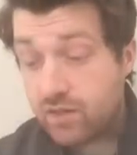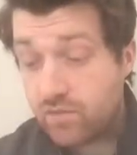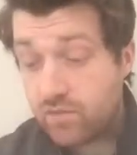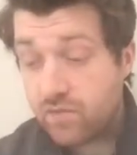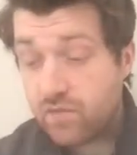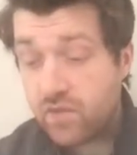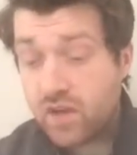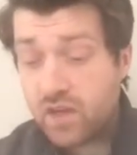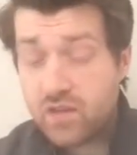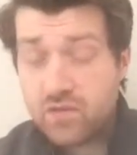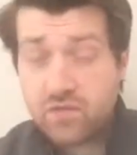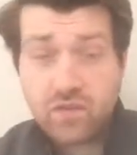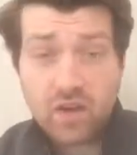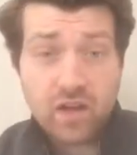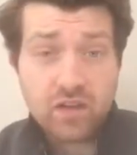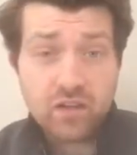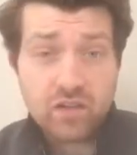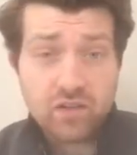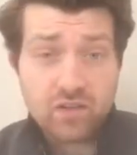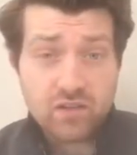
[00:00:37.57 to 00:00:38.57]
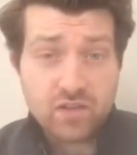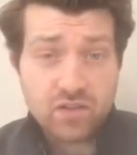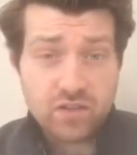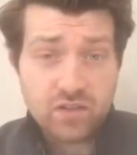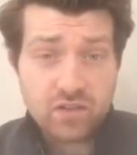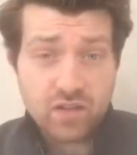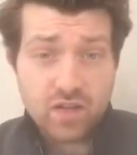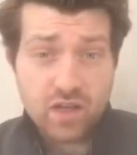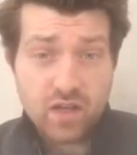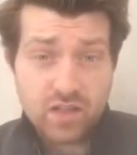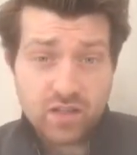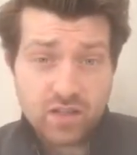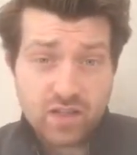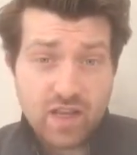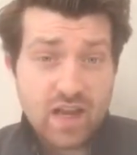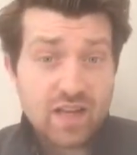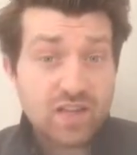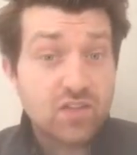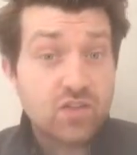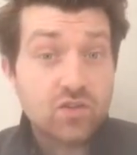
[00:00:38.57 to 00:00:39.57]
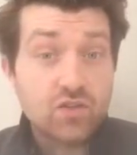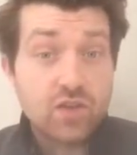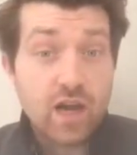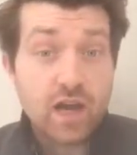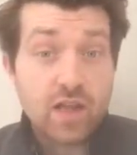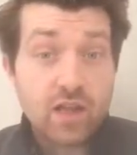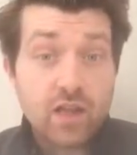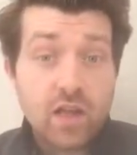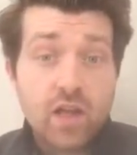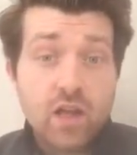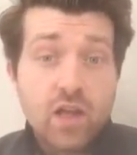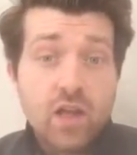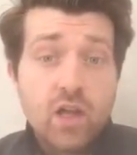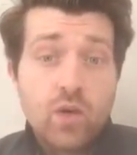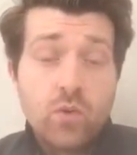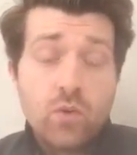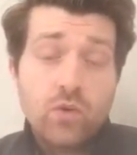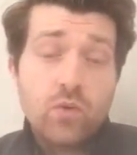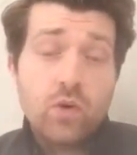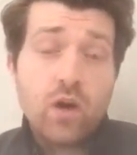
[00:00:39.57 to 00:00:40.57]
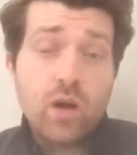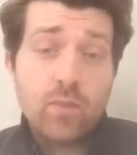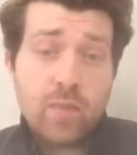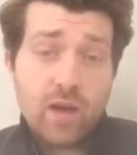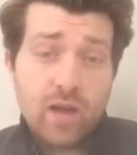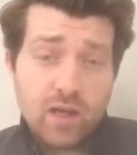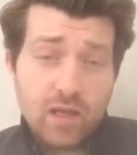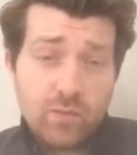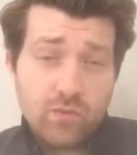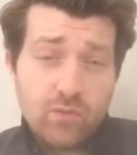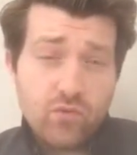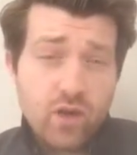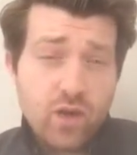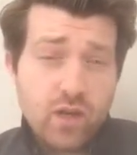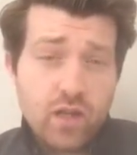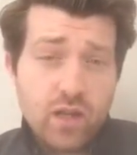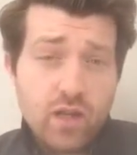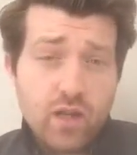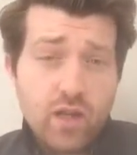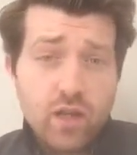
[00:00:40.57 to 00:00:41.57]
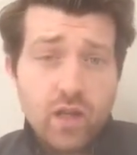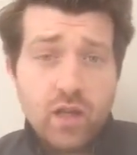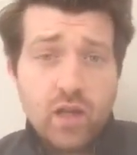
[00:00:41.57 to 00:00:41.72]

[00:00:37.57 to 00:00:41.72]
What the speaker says: five vital stats to gather when you are back up and running.